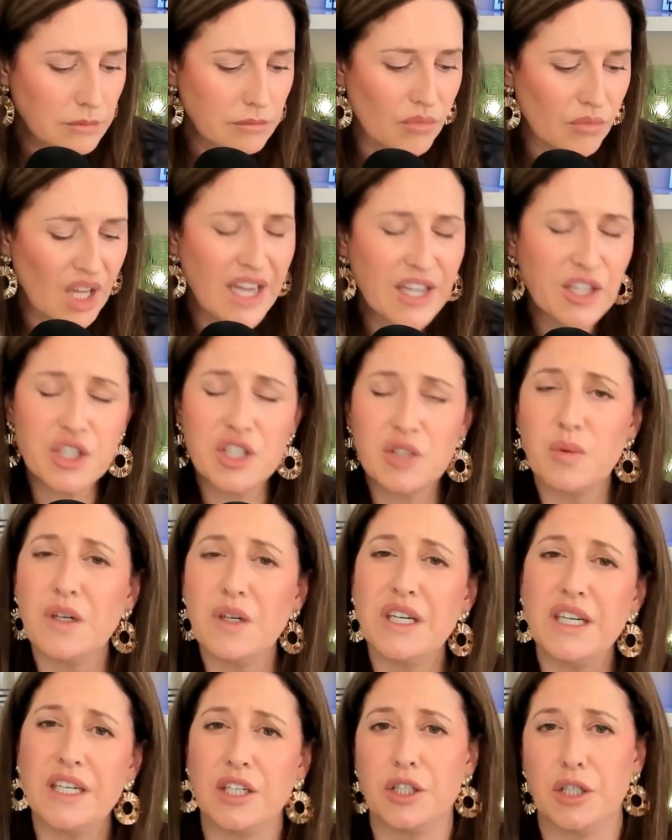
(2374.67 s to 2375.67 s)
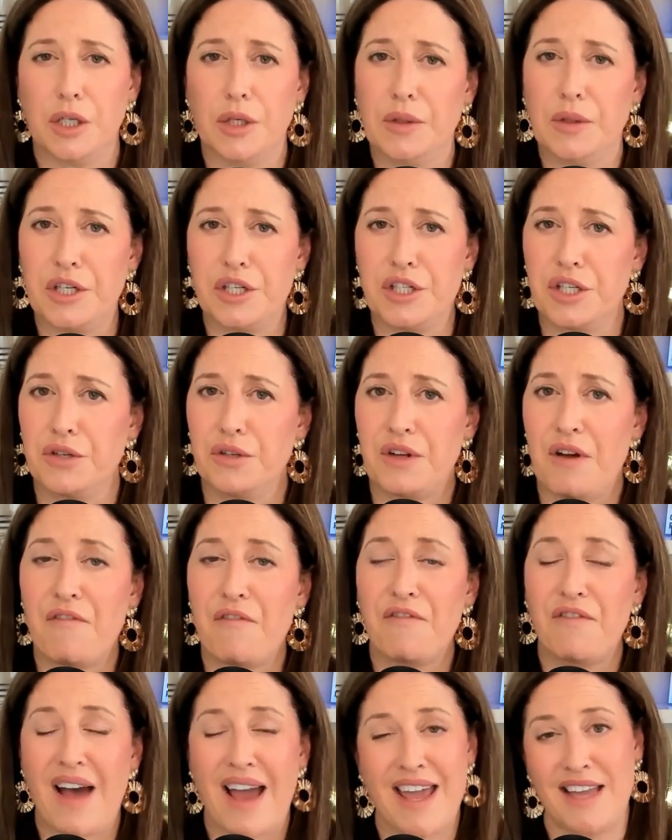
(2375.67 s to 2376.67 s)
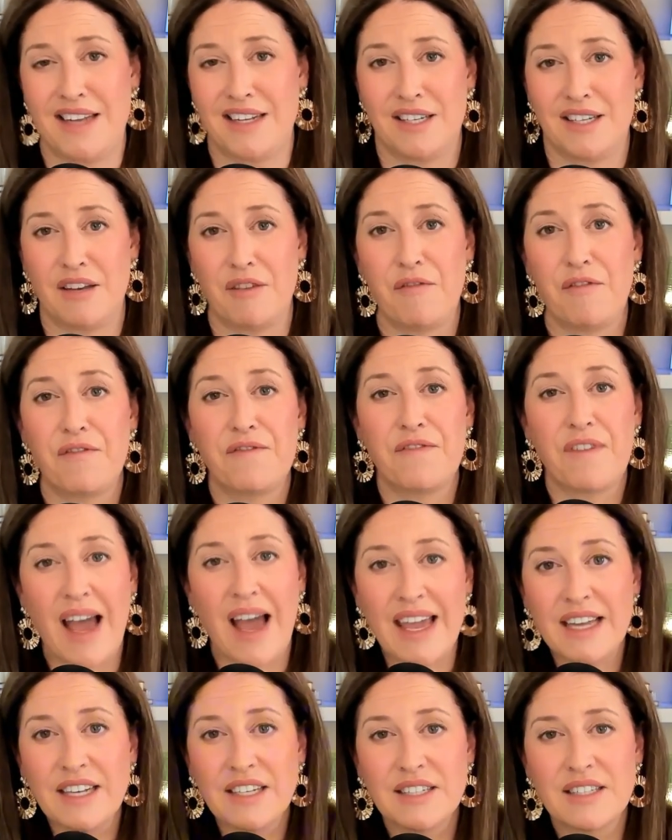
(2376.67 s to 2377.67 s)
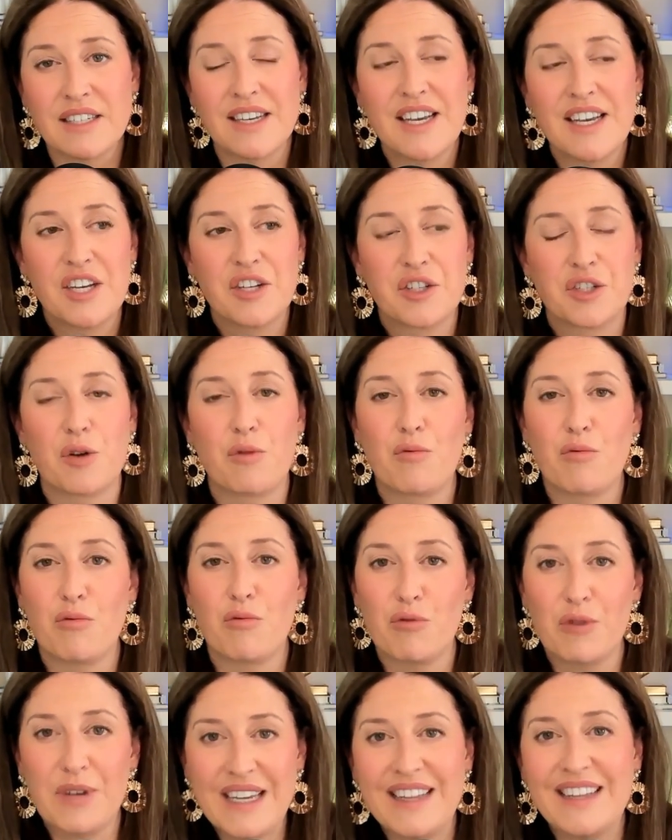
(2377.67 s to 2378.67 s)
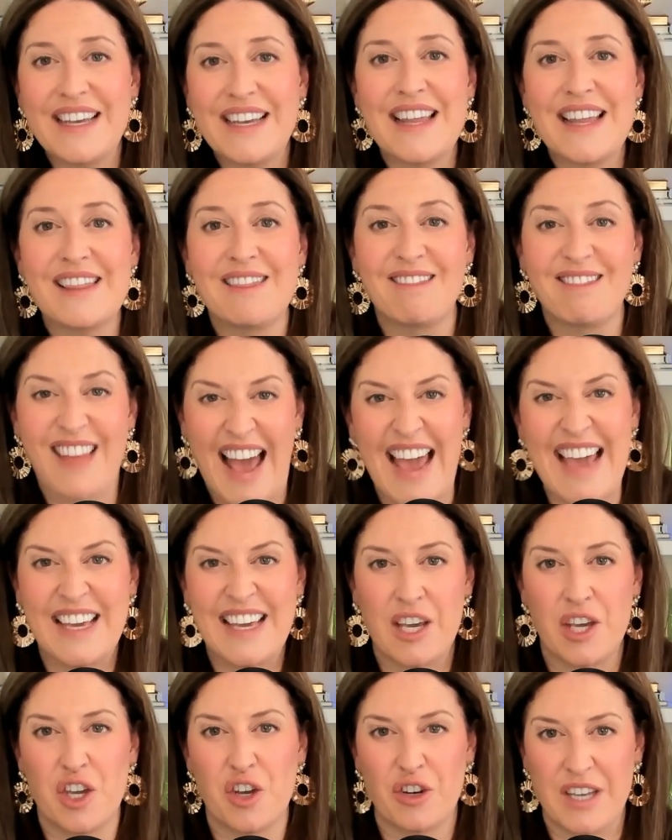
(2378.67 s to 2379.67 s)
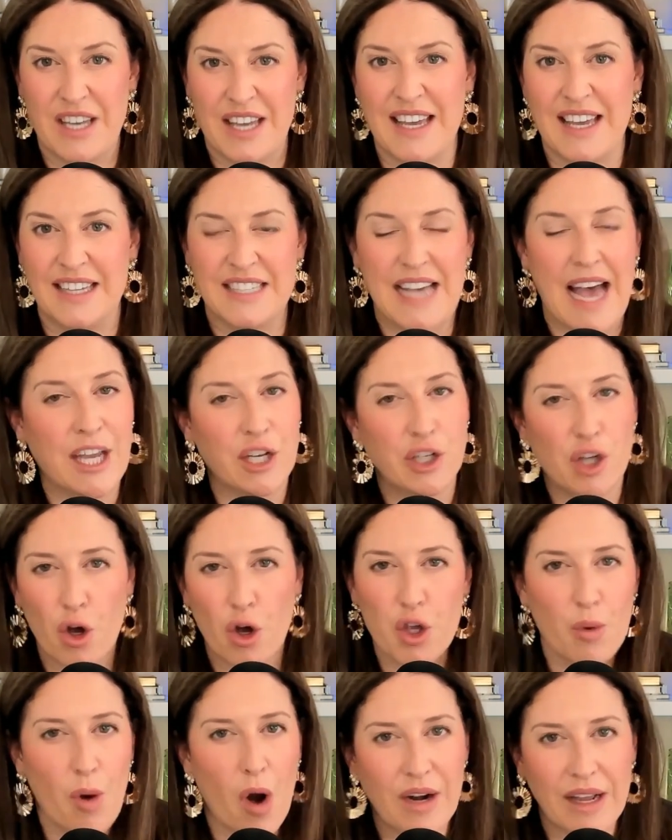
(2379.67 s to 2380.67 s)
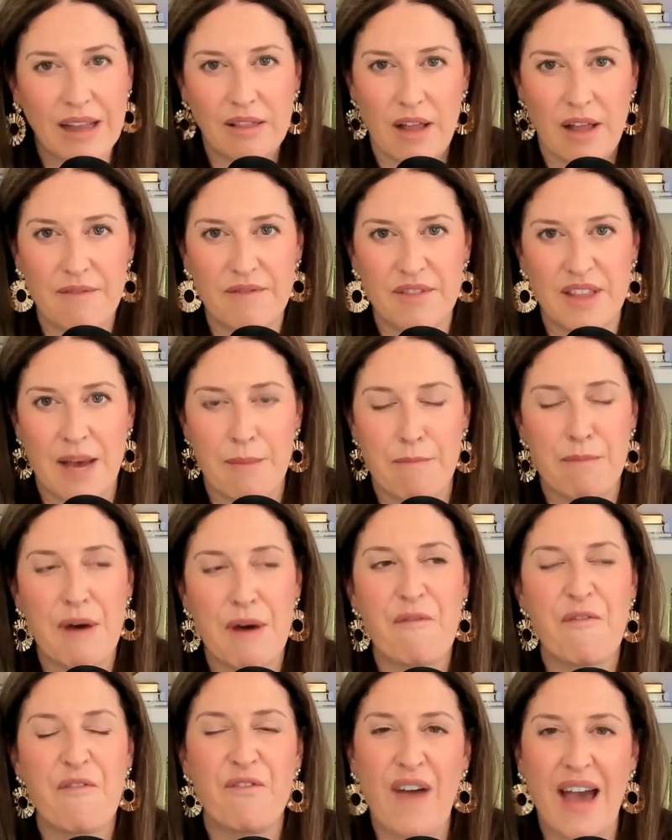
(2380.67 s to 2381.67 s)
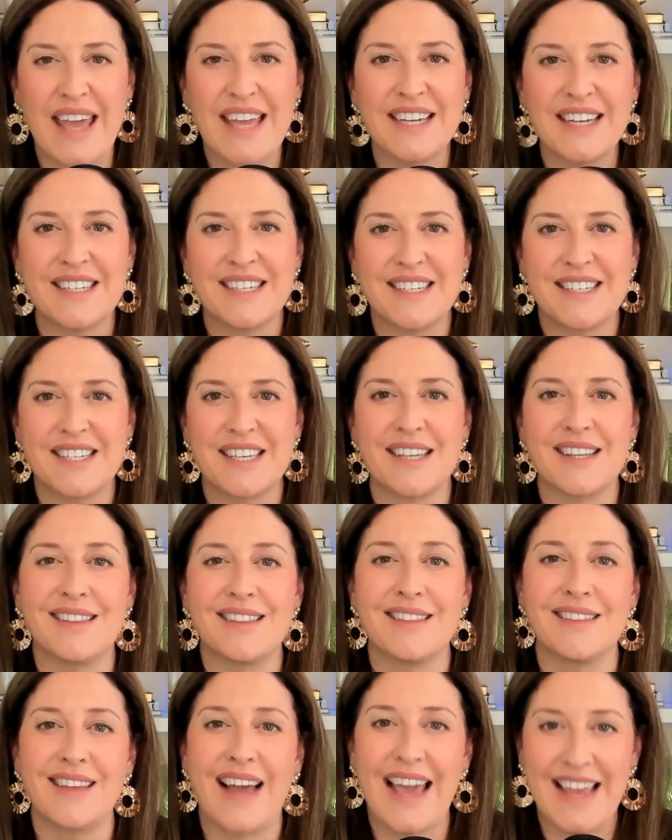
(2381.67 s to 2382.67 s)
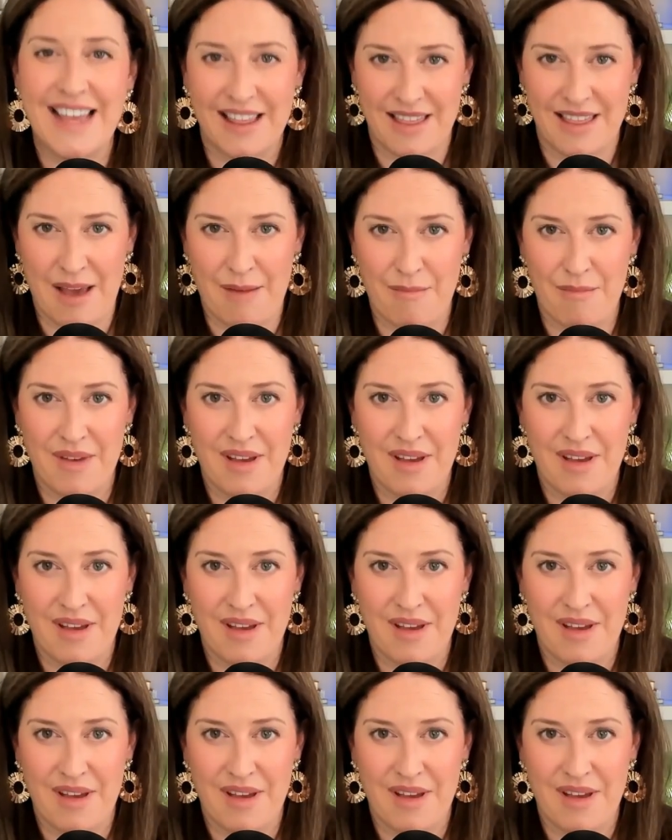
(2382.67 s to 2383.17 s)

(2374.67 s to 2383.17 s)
I just want to encourage you to fight to really like your kids. I know you already love them, but fight to like them.